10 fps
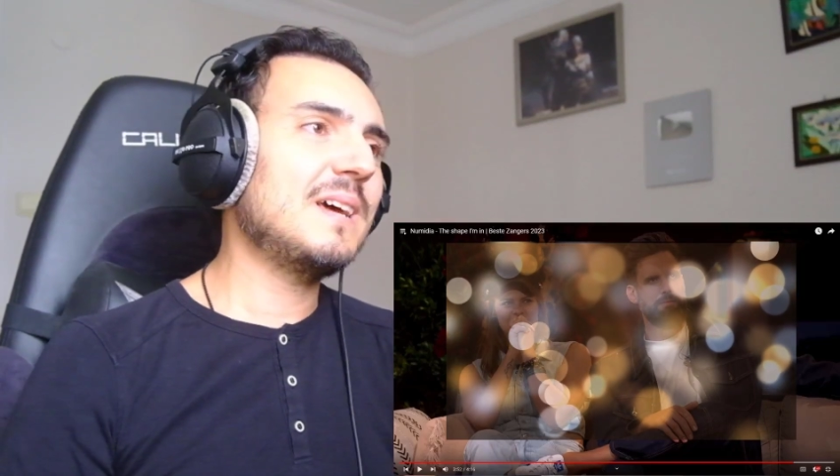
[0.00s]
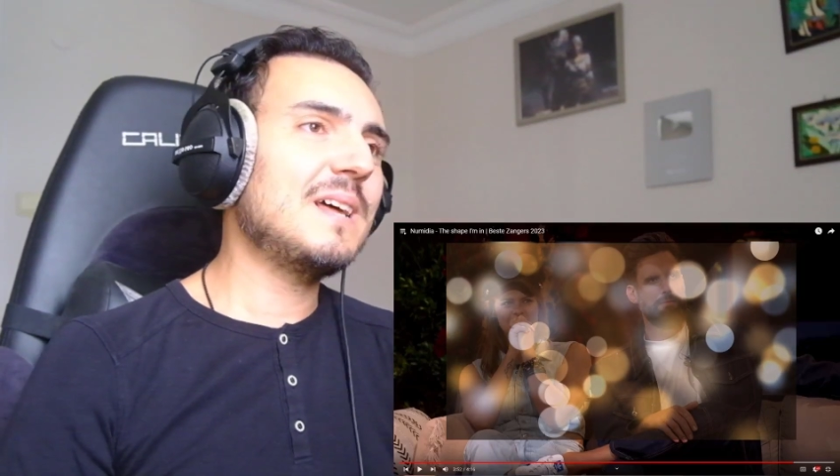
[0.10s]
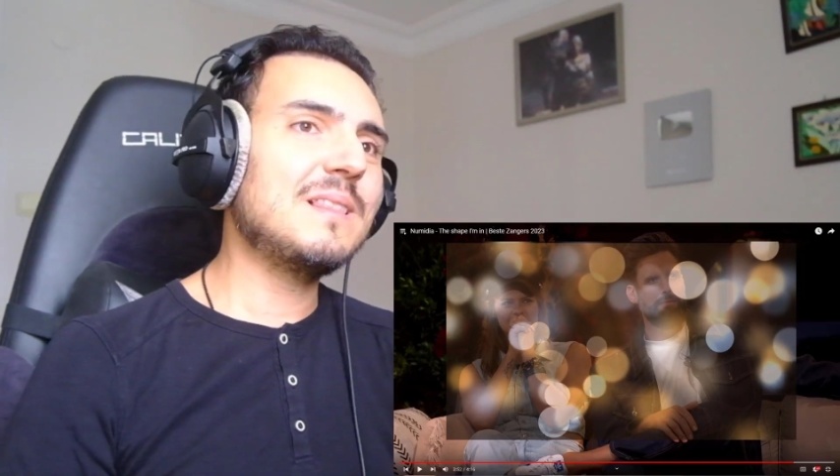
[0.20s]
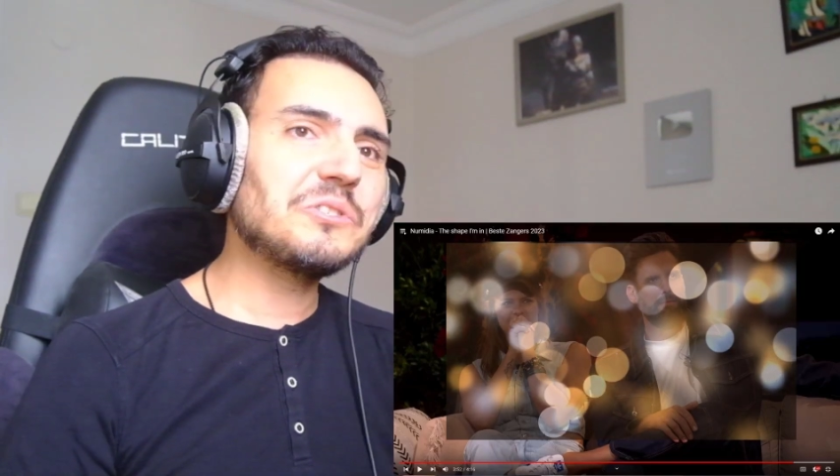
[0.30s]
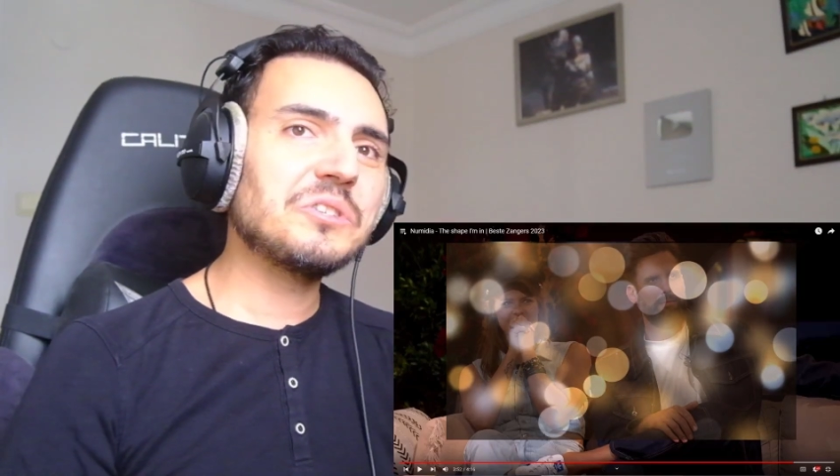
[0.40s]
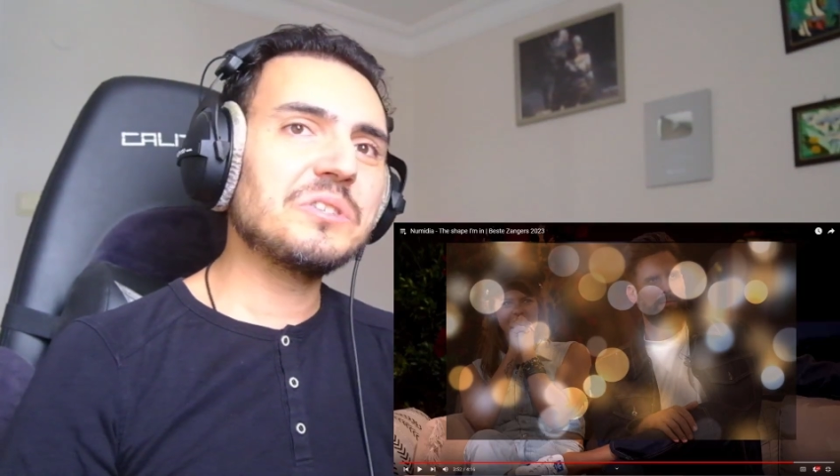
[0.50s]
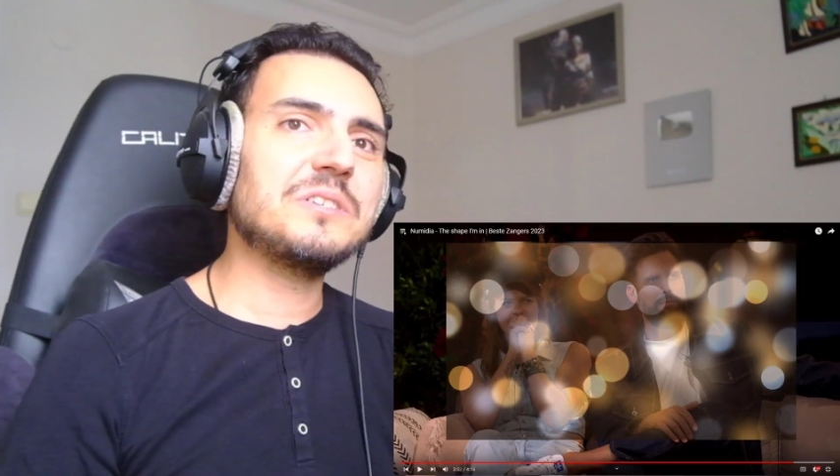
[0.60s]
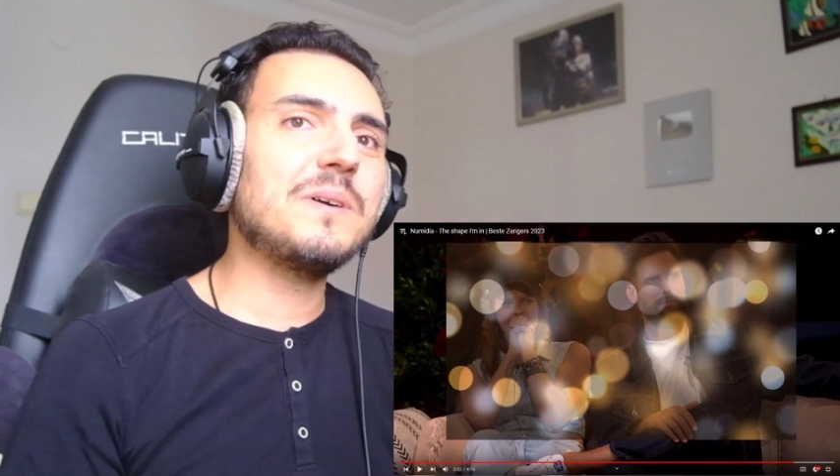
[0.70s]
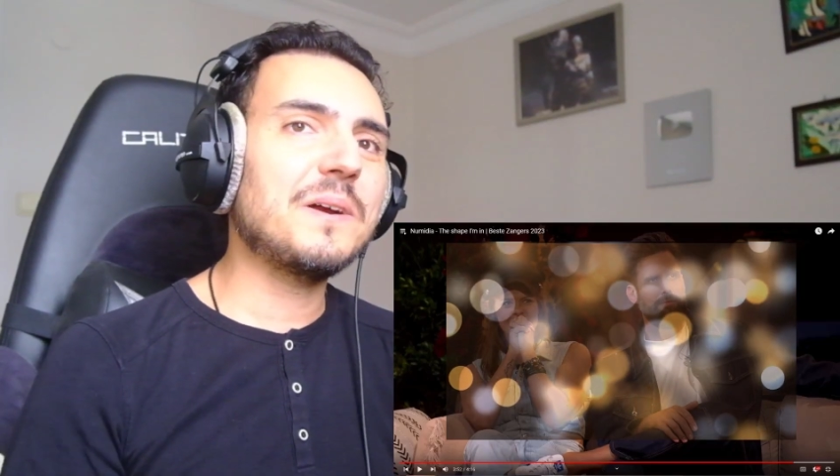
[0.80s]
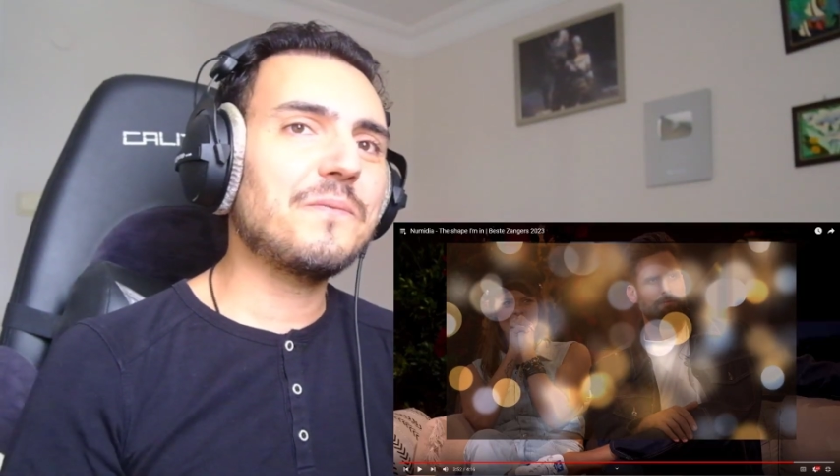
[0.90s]
a legendary
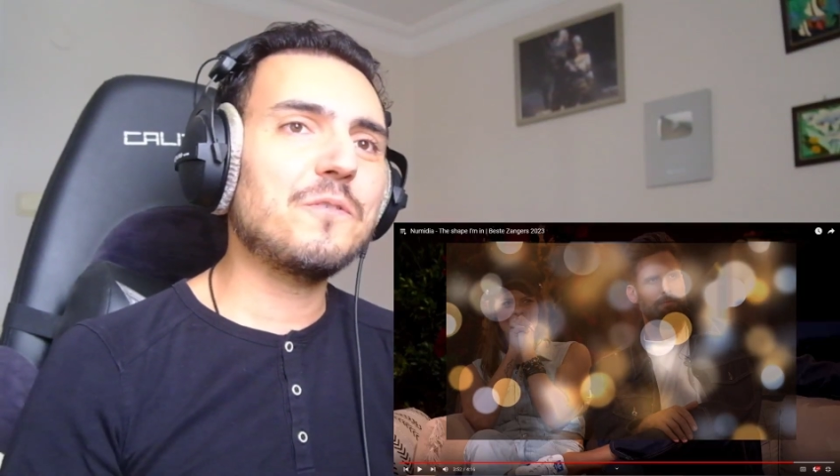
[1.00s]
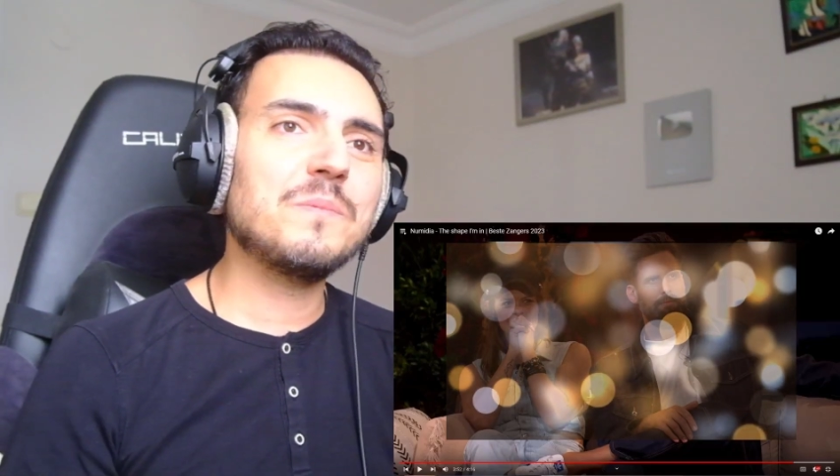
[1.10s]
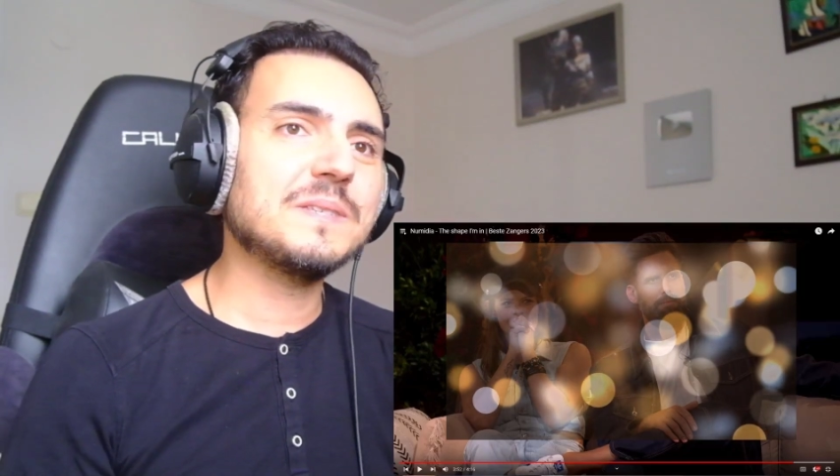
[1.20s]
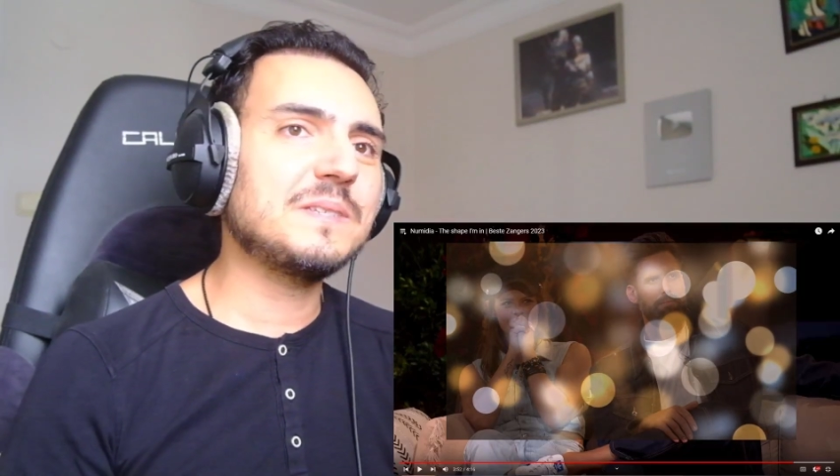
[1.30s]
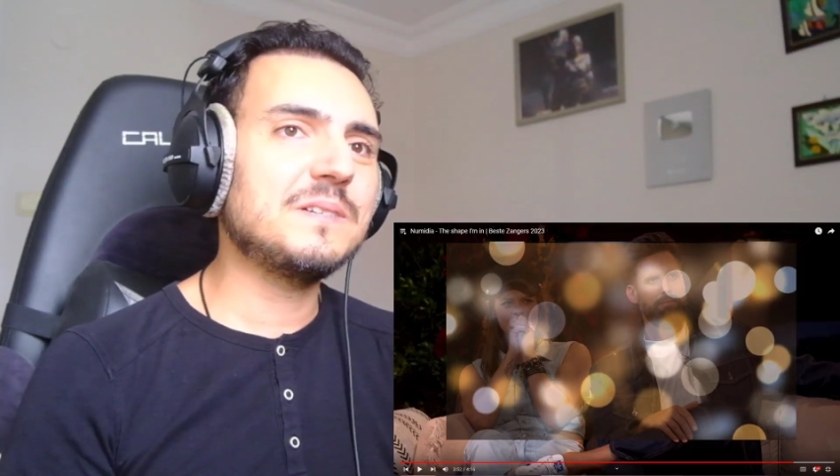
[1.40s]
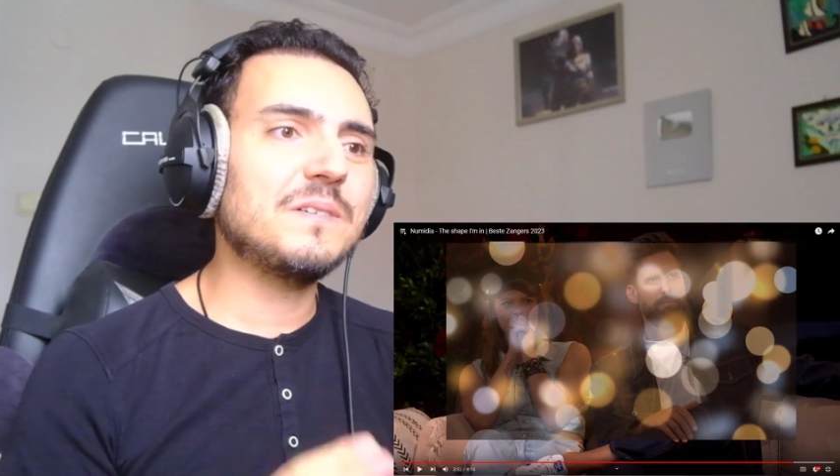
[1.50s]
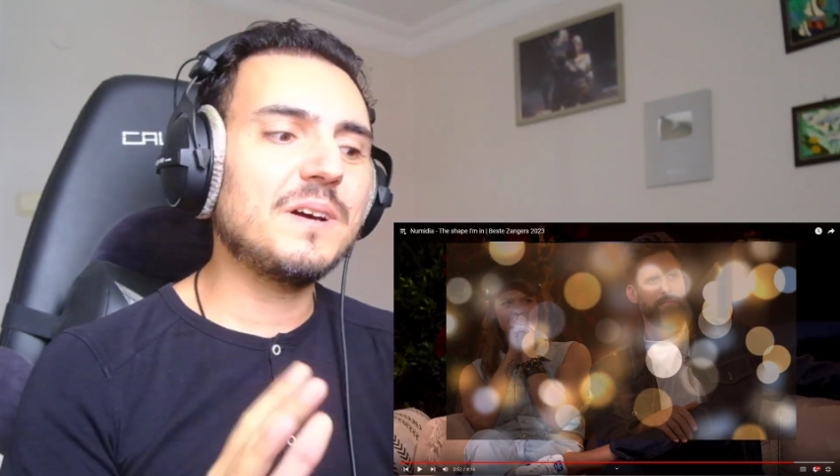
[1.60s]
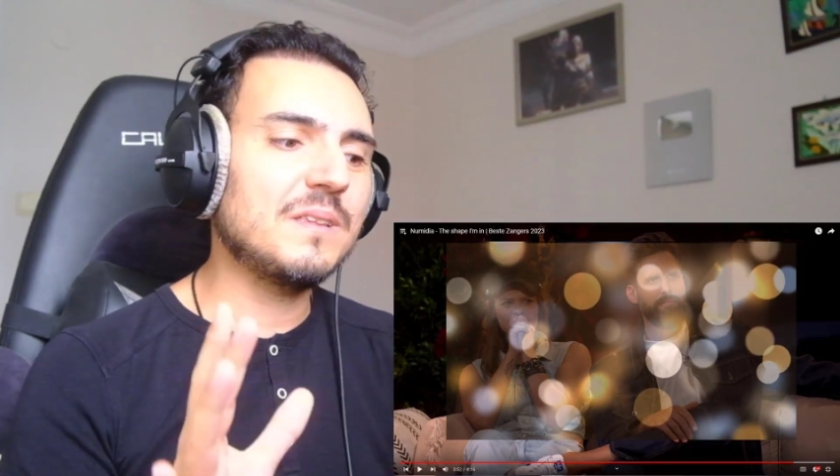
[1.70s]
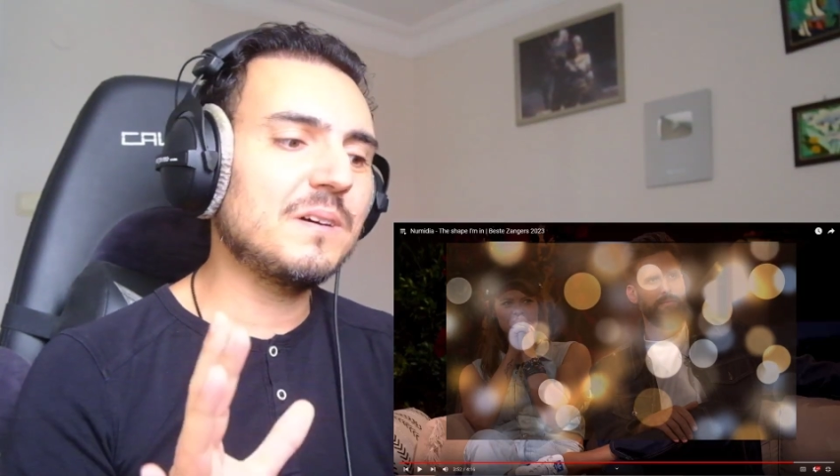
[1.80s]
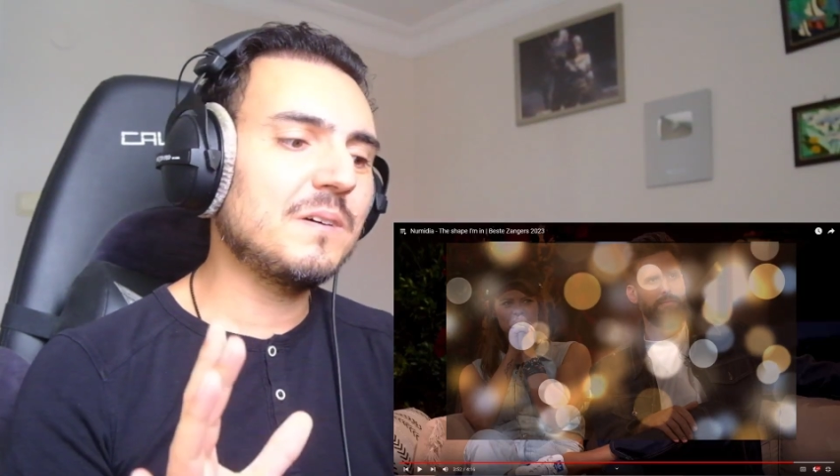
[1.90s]
performance here
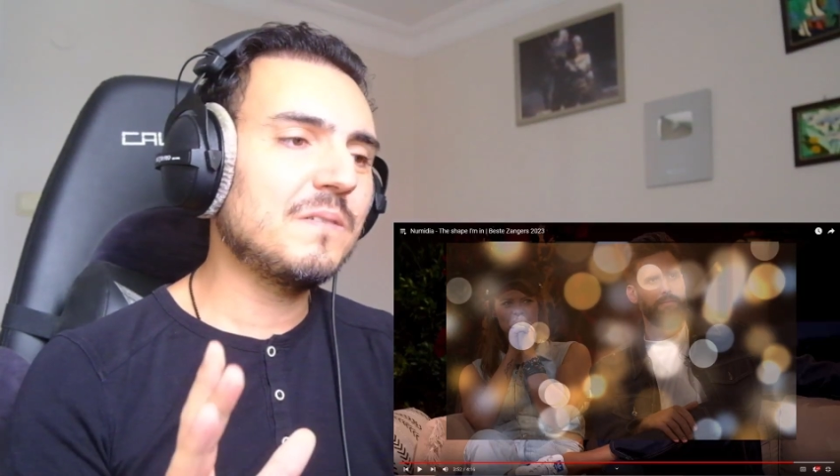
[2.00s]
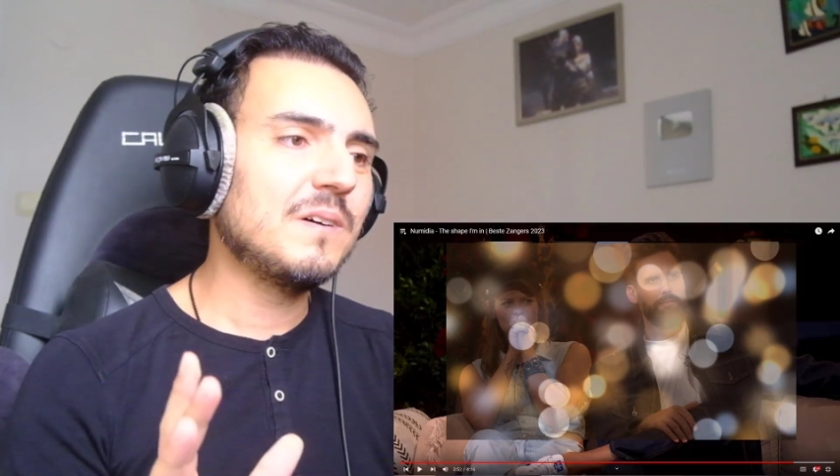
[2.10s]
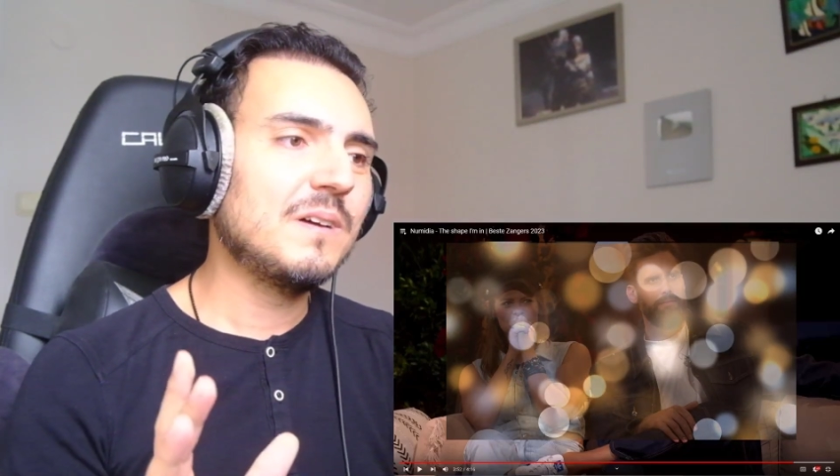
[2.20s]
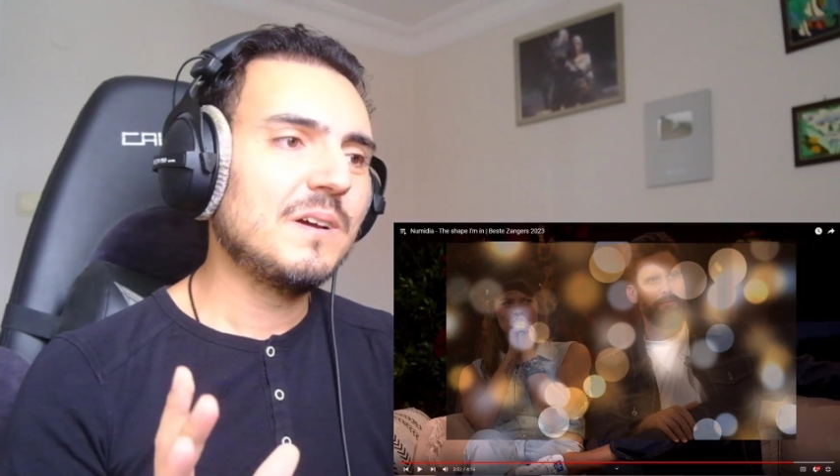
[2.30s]
right now.